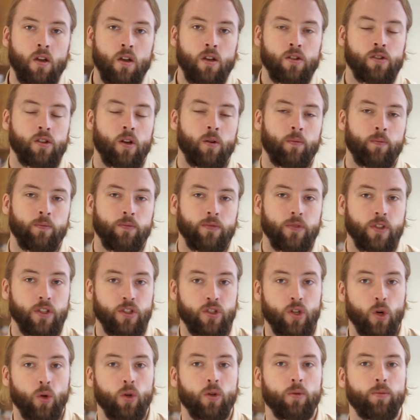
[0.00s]
So the
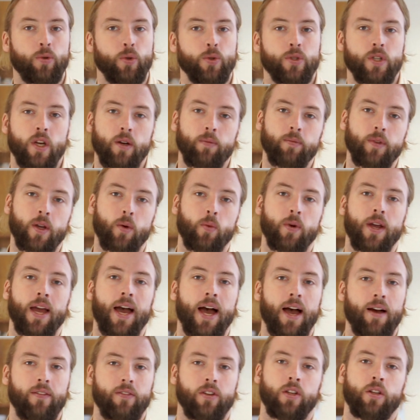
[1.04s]
total brew time that we
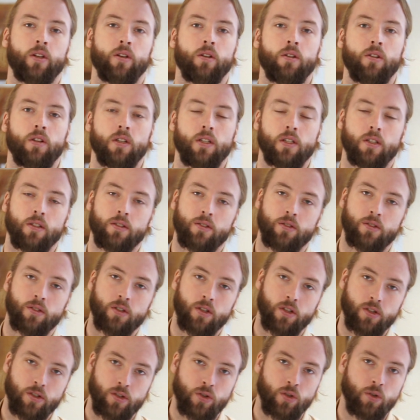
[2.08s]
have here, it's
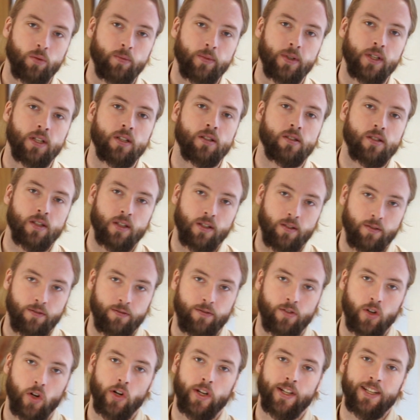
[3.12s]
2 minutes and
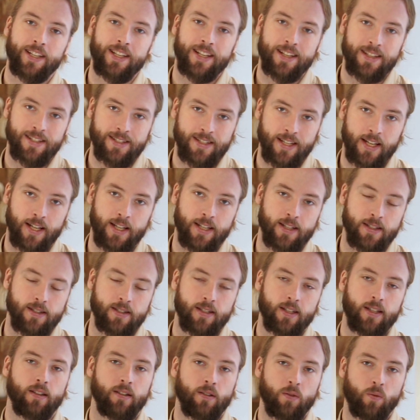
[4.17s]
30 seconds.
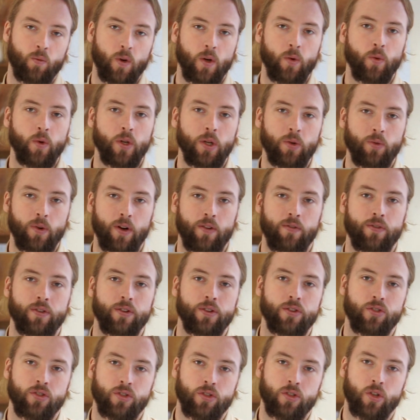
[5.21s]
And when we
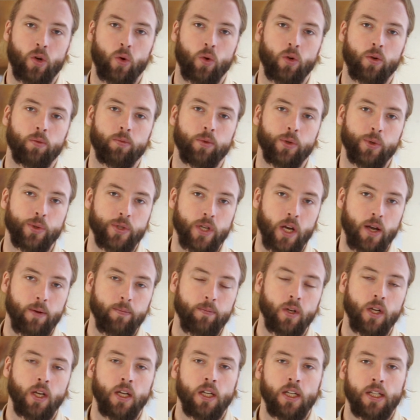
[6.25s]
reference total brew time,
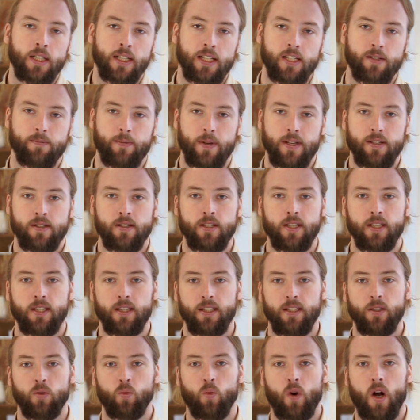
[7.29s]
that's
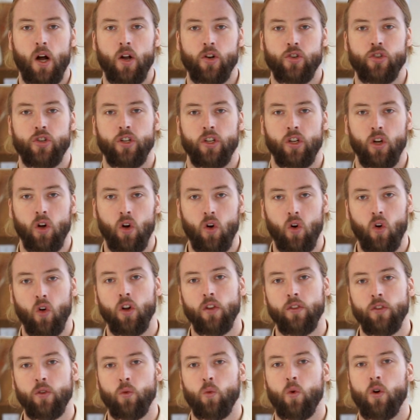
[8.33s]
basically watching
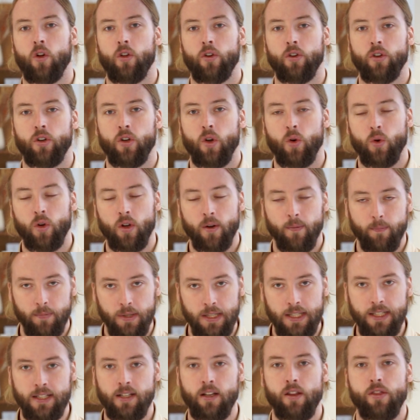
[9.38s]
all of the water go
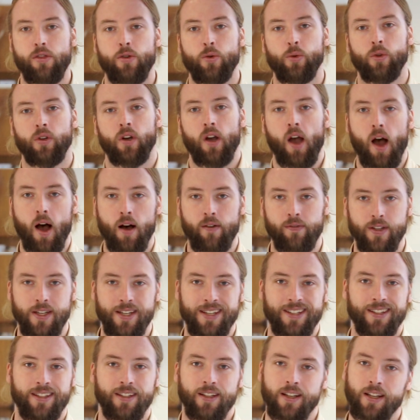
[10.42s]
completely through the
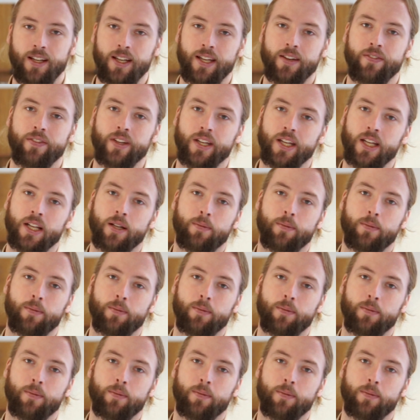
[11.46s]
coffee and then giving it